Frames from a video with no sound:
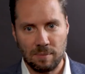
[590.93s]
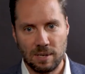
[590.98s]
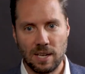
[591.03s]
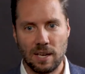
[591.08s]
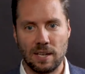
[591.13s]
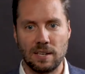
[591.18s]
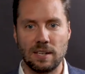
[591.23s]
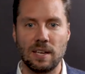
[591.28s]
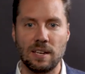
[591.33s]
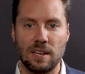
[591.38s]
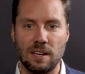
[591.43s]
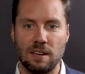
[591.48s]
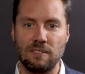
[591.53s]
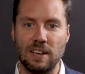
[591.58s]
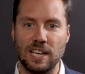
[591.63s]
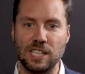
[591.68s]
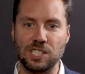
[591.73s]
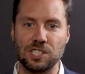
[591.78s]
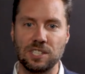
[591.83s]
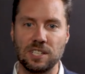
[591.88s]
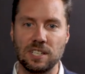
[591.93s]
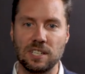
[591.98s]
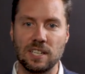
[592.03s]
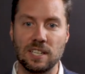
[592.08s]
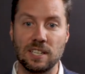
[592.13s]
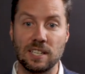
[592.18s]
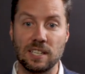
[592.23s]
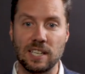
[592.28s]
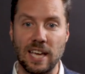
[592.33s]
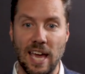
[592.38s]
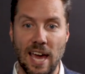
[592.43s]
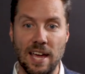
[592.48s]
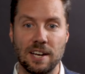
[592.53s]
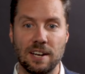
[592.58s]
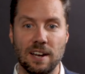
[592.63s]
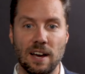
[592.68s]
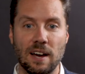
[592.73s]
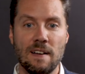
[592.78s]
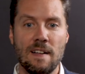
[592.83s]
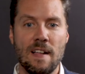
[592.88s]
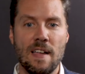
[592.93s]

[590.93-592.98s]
and innovation in Canada.